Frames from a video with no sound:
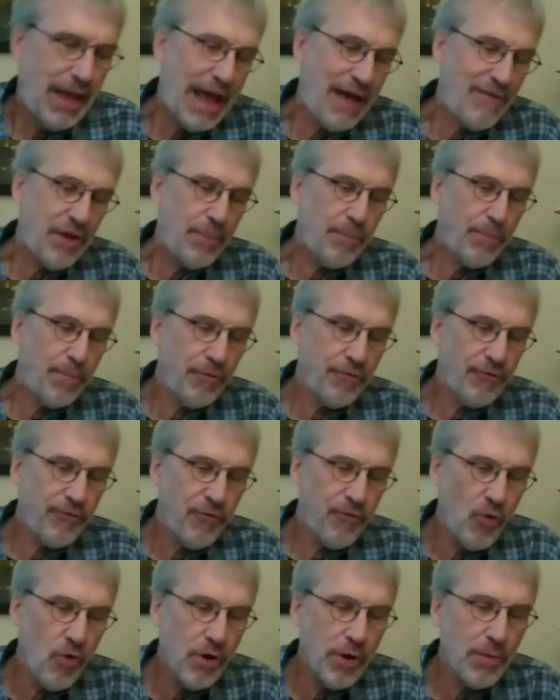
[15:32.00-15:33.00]
Having
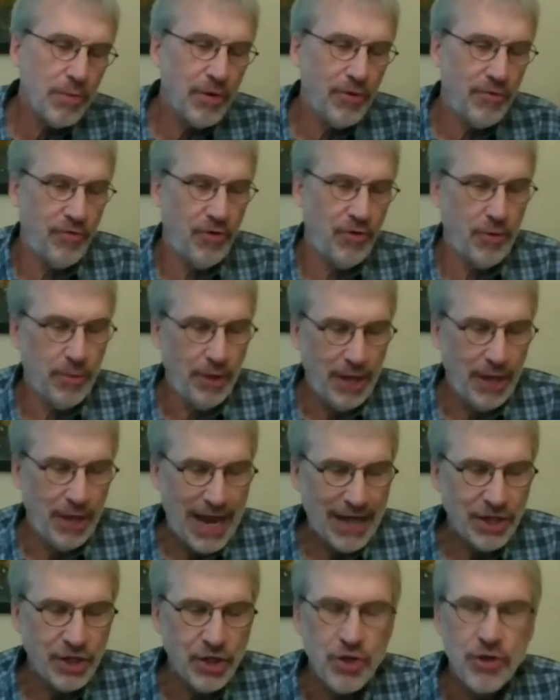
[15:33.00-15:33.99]
performed a verbal
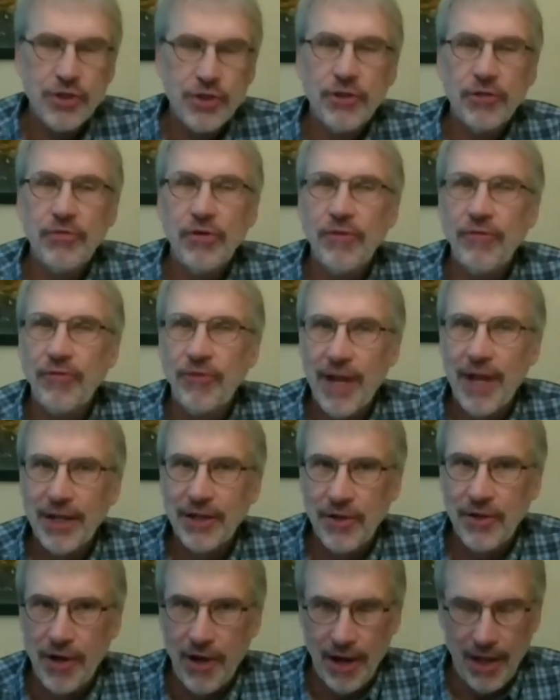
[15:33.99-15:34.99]
act, you should
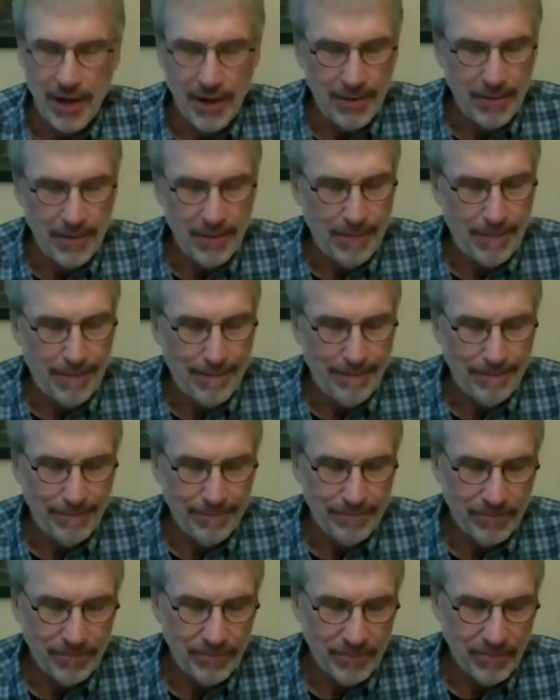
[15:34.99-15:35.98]
reflect on it.
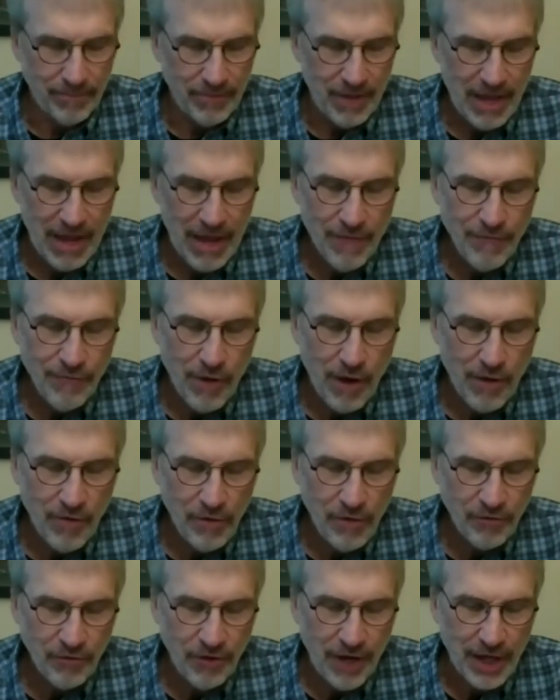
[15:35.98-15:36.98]
If on
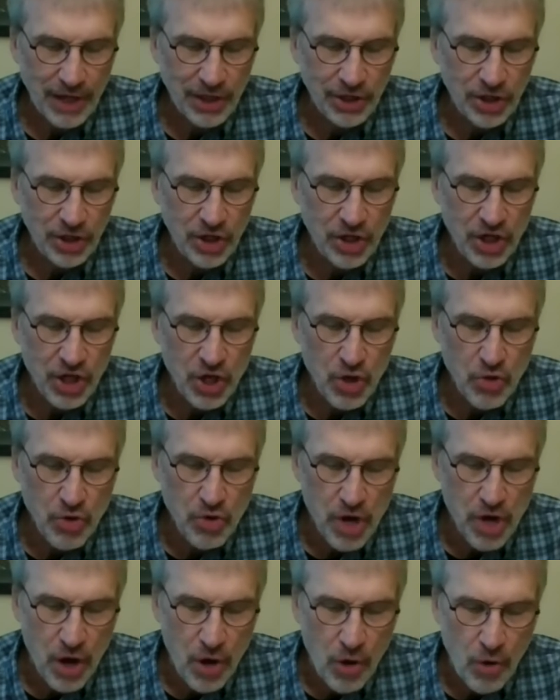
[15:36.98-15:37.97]
reflection you
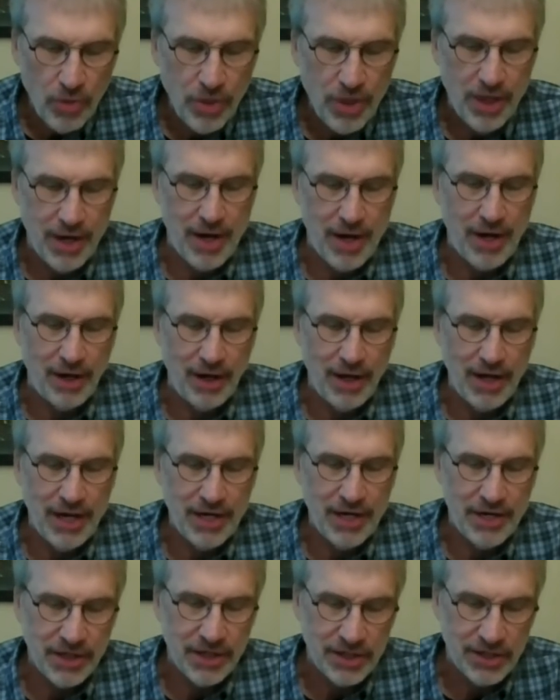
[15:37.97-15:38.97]
know that it
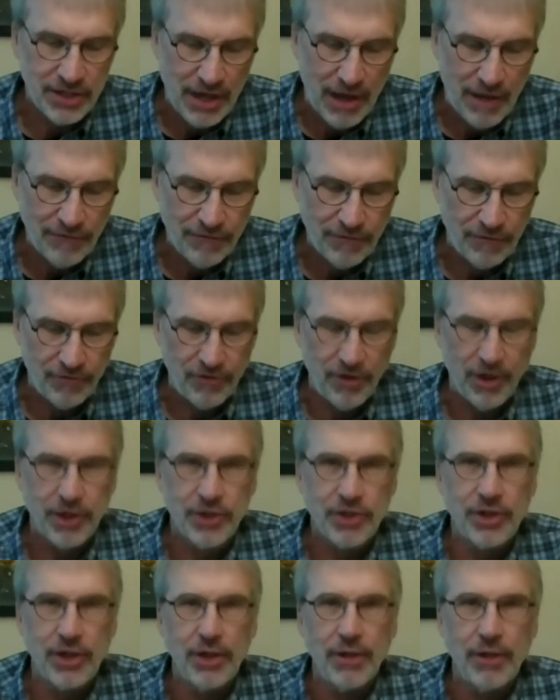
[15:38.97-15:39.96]
led to
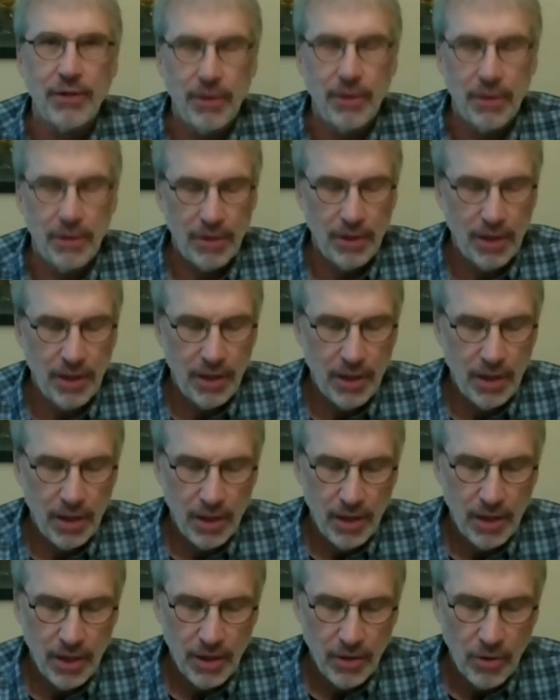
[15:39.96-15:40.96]
self-affliction
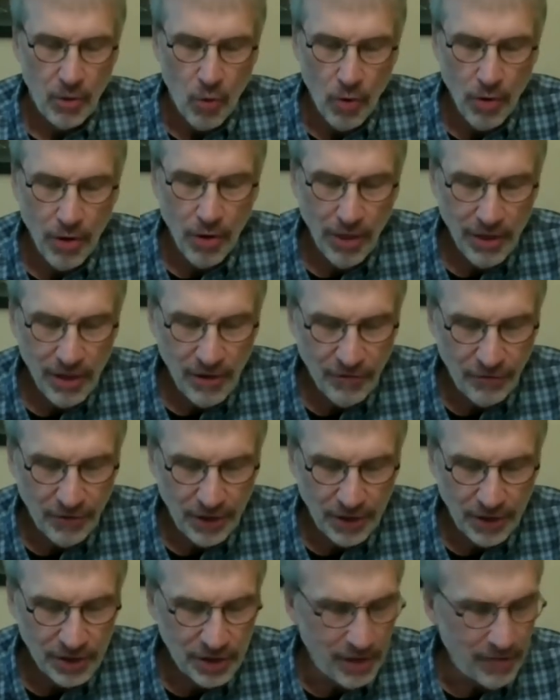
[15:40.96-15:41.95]
or to the
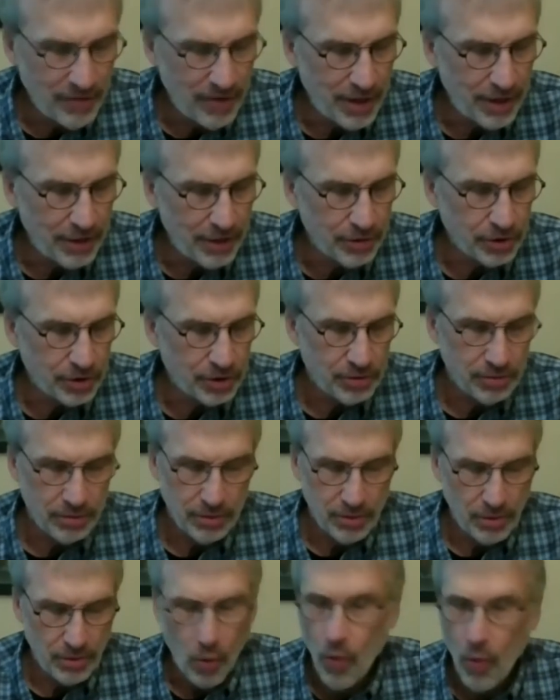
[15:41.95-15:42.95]
affliction of others
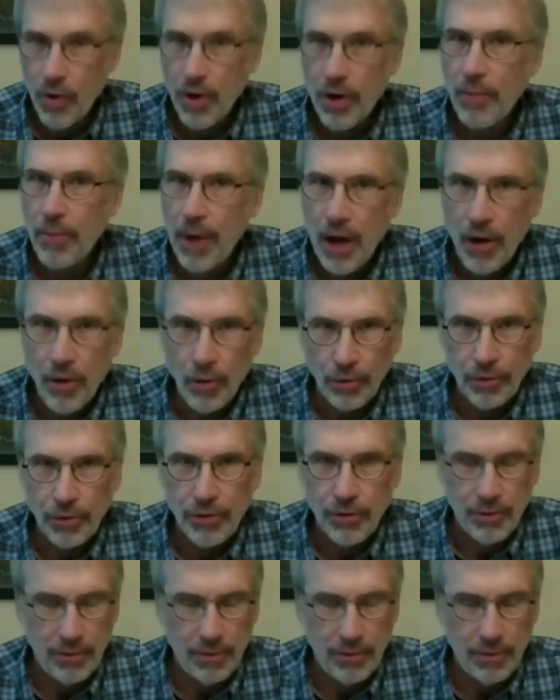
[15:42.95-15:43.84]
or to both,